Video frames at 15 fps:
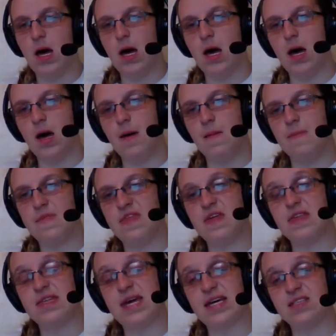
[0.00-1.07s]
the
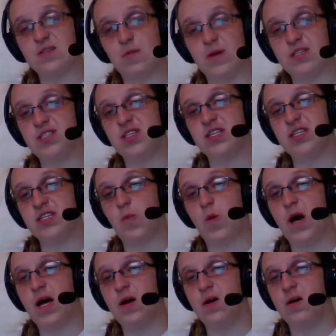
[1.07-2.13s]
next question is,
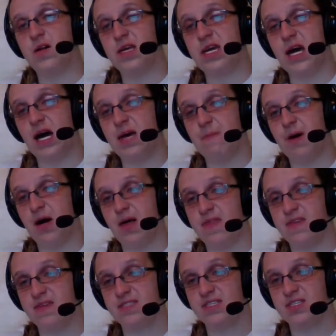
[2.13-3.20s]
what early
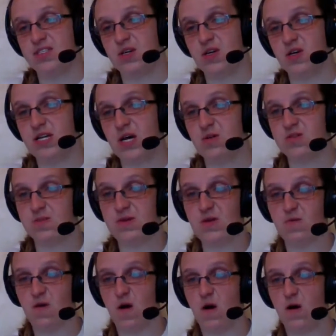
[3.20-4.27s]
hypothesis turned out to be
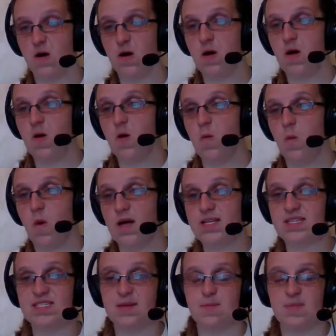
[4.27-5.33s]
wrong? What
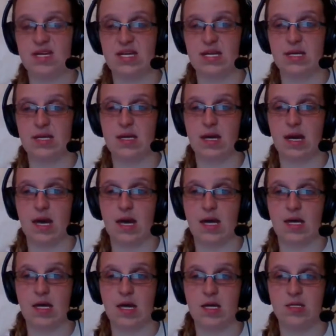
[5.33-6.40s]
does it mean
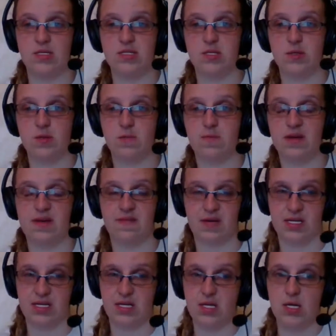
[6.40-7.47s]
to
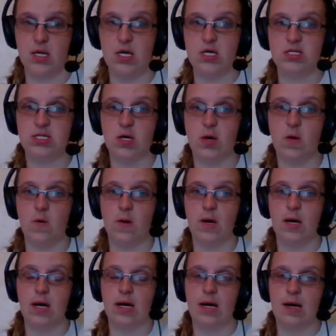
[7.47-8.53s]
pivot? So
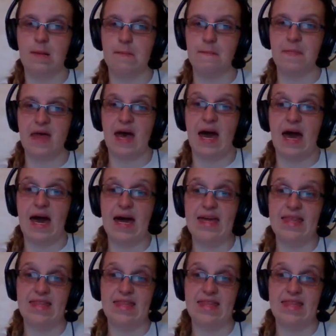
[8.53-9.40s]
I